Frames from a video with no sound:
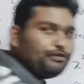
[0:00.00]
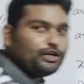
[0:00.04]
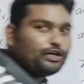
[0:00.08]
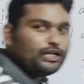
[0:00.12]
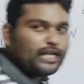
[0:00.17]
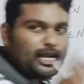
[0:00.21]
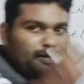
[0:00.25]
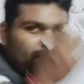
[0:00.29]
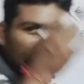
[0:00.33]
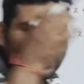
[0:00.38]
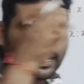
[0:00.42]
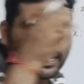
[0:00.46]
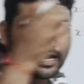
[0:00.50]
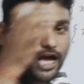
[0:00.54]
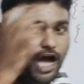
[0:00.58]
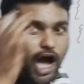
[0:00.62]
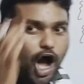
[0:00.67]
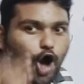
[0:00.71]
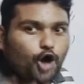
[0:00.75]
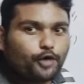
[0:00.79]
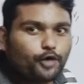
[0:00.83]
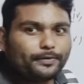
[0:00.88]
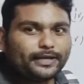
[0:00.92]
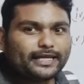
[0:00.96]
tell me, how
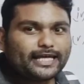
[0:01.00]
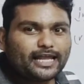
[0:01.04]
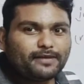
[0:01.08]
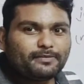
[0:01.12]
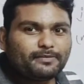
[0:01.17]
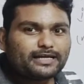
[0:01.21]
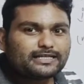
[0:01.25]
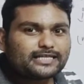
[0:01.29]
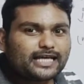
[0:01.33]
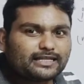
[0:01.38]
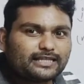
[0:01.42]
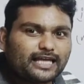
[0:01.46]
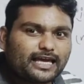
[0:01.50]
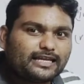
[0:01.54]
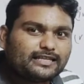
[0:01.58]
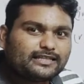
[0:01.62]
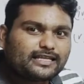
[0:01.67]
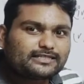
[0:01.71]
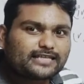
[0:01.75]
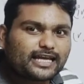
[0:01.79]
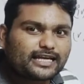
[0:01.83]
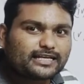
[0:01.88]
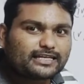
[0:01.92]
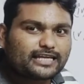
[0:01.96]
many elements are there in the
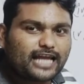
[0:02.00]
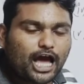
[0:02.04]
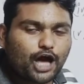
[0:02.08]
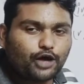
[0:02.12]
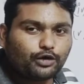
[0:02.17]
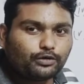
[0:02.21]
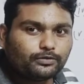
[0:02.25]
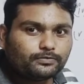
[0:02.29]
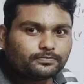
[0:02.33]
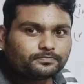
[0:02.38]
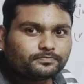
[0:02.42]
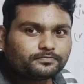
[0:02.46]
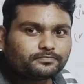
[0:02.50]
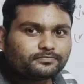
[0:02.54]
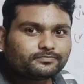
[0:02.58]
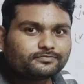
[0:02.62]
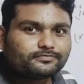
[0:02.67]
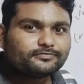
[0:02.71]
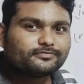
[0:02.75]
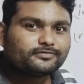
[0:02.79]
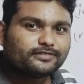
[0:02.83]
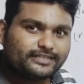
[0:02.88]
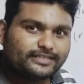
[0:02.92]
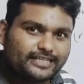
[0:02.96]
set now?
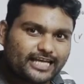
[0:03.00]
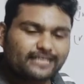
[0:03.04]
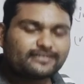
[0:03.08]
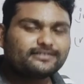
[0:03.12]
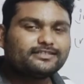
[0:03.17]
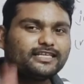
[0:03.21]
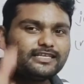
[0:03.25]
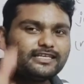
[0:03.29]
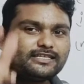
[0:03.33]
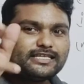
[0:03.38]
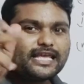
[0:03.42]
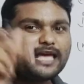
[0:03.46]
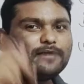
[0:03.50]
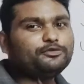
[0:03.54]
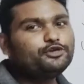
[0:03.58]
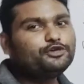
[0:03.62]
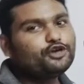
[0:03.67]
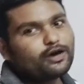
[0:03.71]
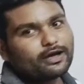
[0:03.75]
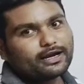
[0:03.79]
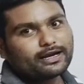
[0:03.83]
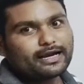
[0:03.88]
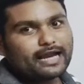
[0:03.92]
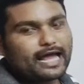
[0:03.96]
Yes, this time you are
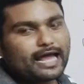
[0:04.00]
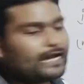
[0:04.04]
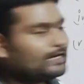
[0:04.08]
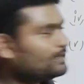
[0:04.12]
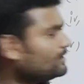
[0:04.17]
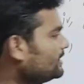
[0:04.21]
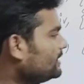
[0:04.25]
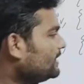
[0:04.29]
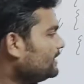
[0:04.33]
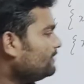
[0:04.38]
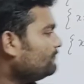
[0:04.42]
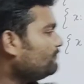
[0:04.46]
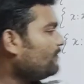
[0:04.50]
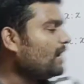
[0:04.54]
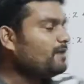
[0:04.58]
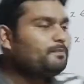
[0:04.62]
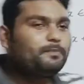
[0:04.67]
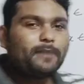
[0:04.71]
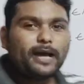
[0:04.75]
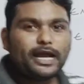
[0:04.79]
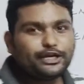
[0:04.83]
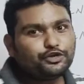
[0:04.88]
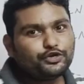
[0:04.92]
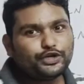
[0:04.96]
right. 1
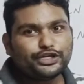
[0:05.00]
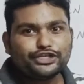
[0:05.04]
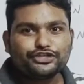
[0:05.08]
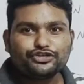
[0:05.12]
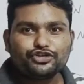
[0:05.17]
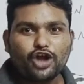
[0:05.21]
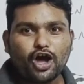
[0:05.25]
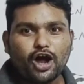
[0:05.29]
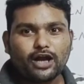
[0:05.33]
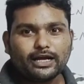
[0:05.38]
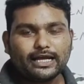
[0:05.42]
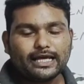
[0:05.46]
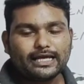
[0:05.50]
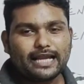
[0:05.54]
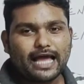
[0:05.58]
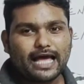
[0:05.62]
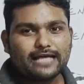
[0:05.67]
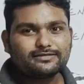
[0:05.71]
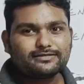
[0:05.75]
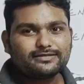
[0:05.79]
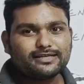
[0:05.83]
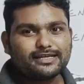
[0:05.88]
by 2 is not a natural